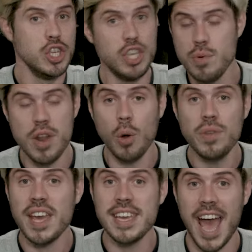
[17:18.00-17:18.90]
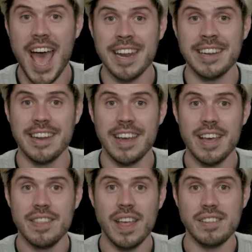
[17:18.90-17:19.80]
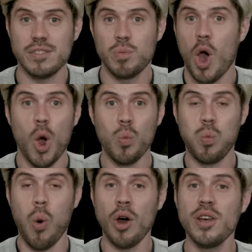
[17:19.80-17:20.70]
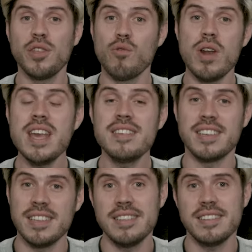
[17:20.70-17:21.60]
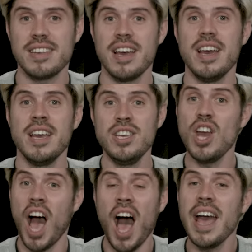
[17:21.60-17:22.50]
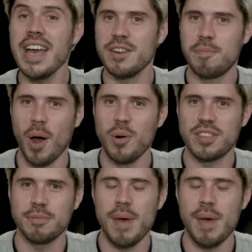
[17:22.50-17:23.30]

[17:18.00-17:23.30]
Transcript: you know they can. That's one of the reasons you hired both